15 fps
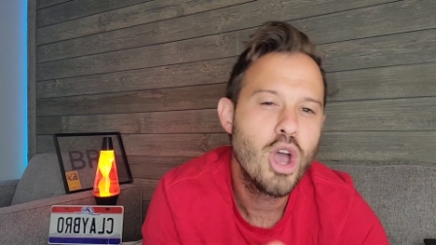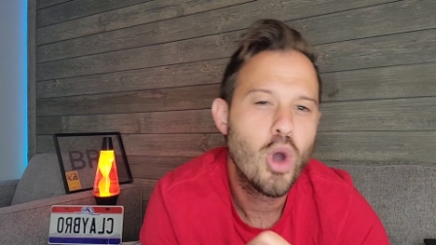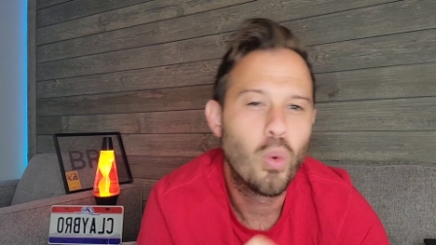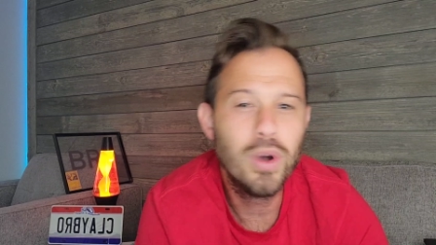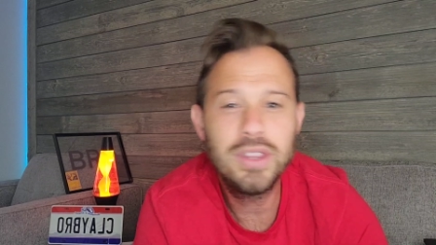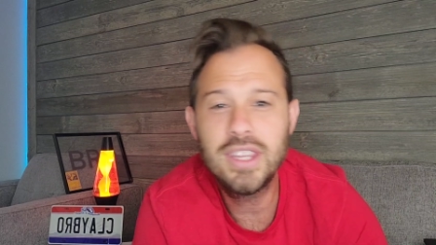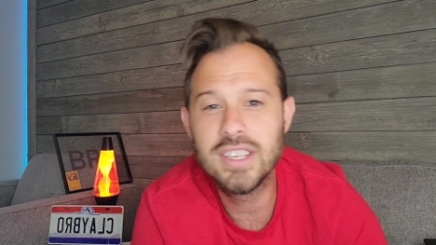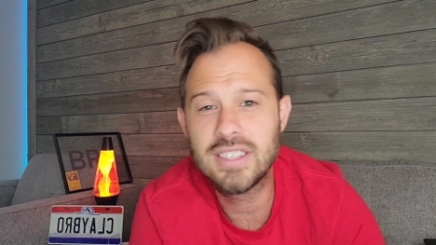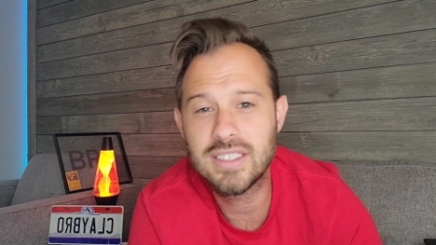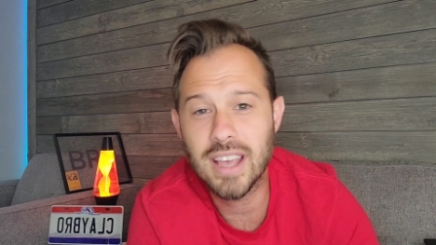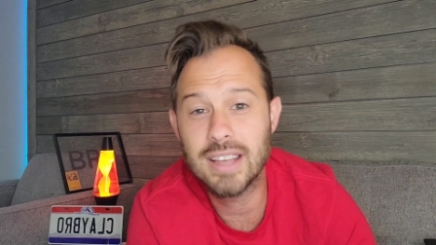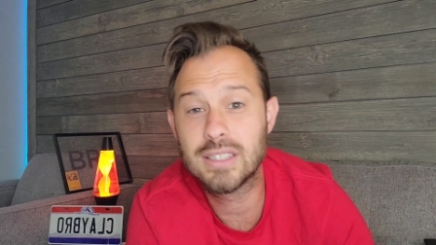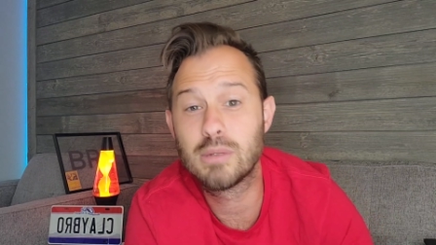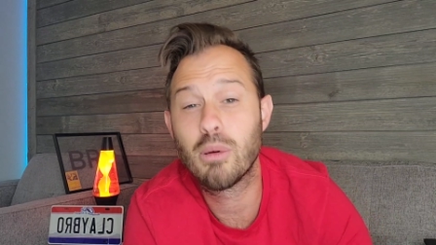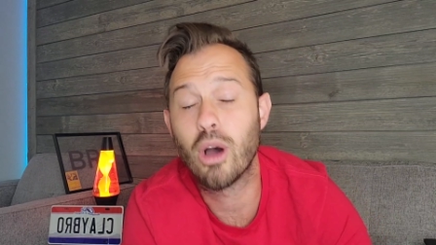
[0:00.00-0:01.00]
what this
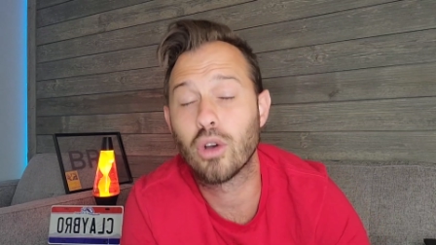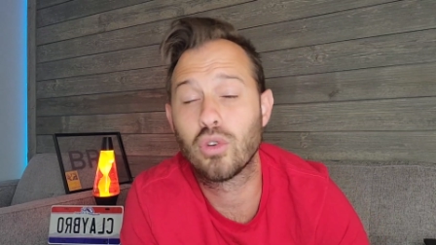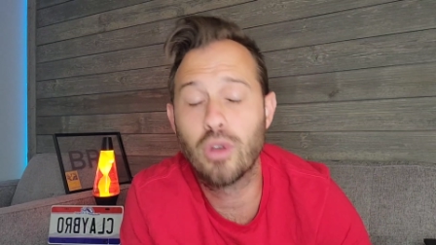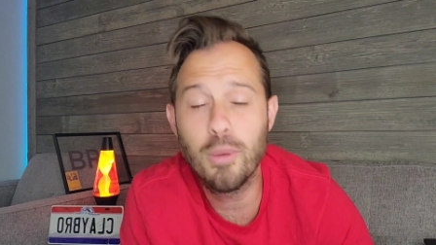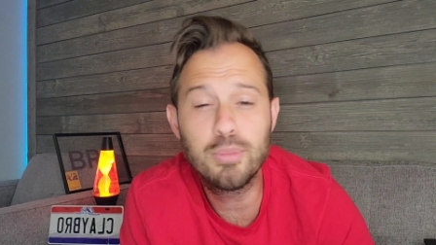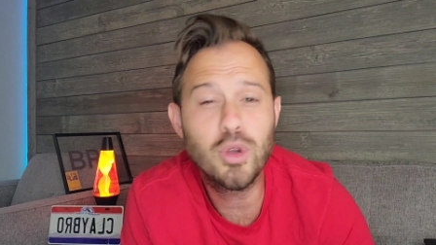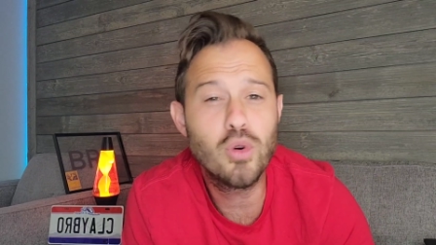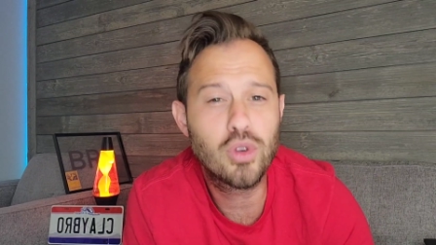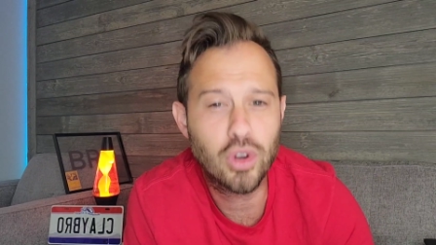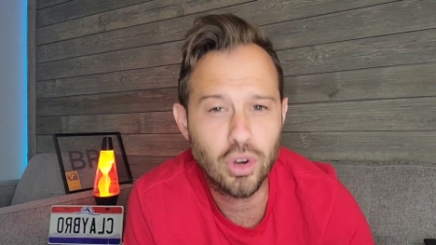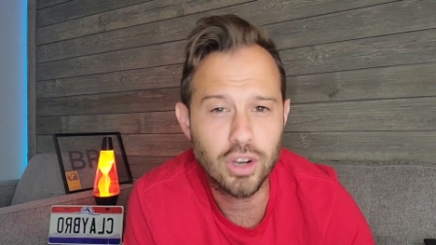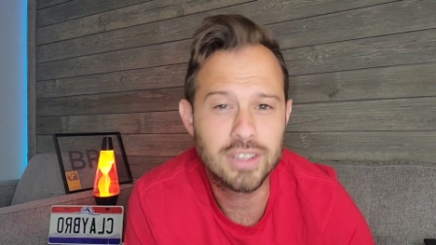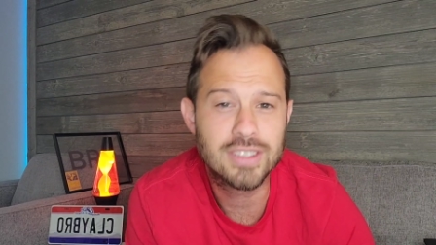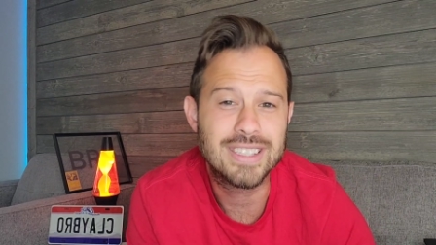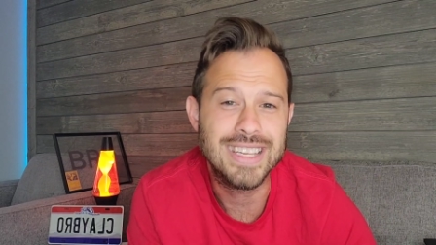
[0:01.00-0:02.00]
says about
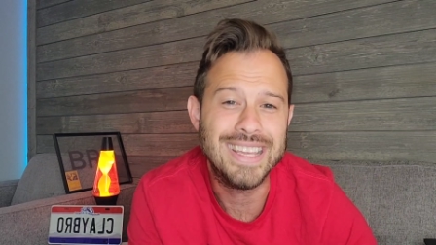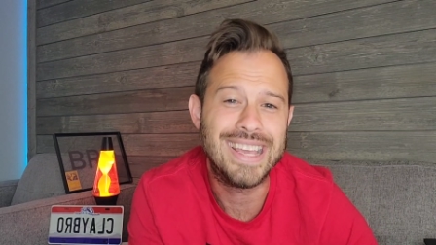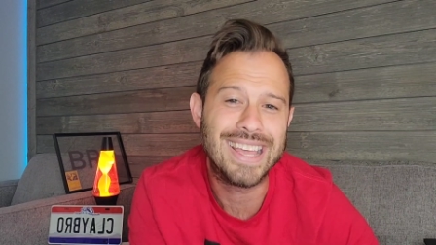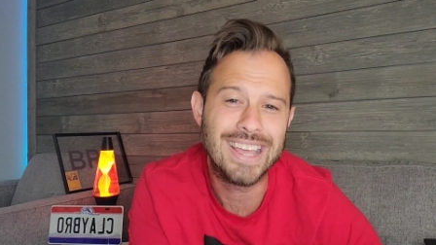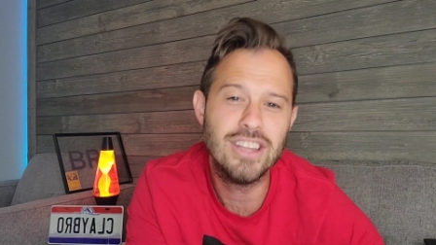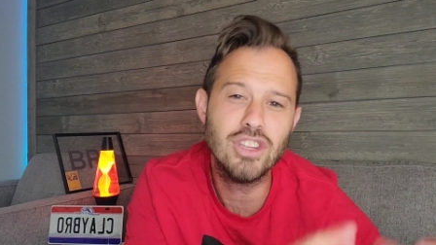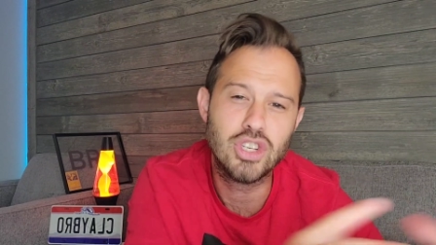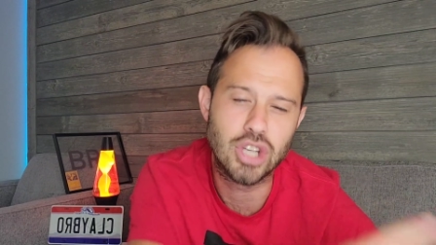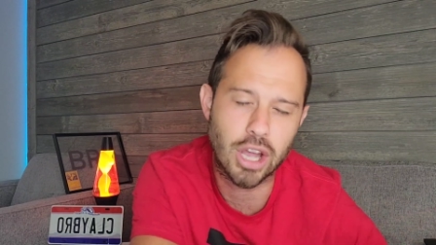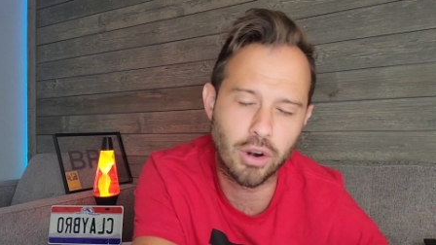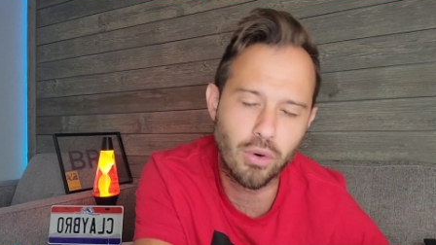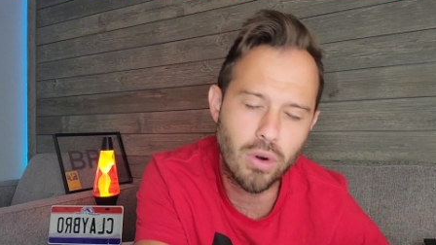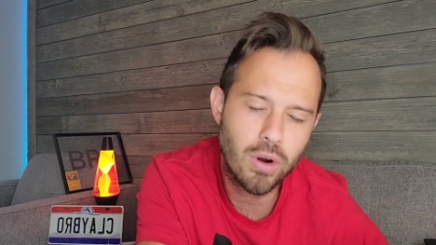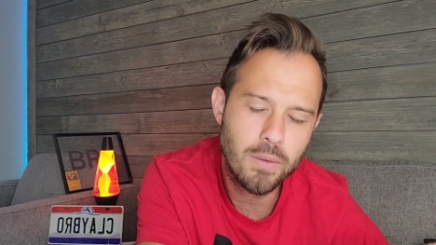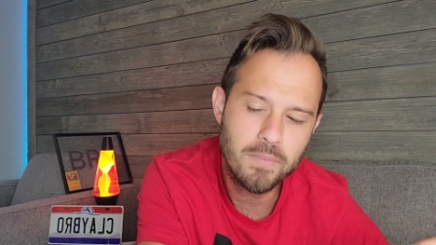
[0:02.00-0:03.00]
cryptocurrency in
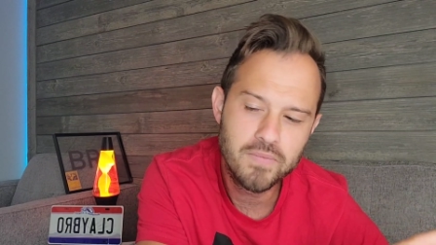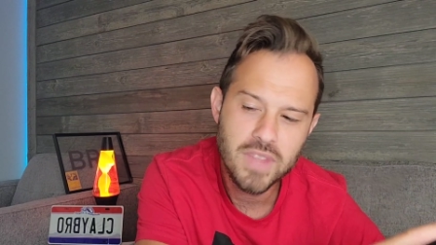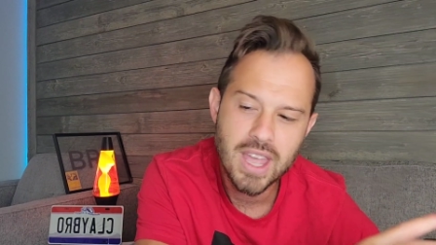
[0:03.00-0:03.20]
general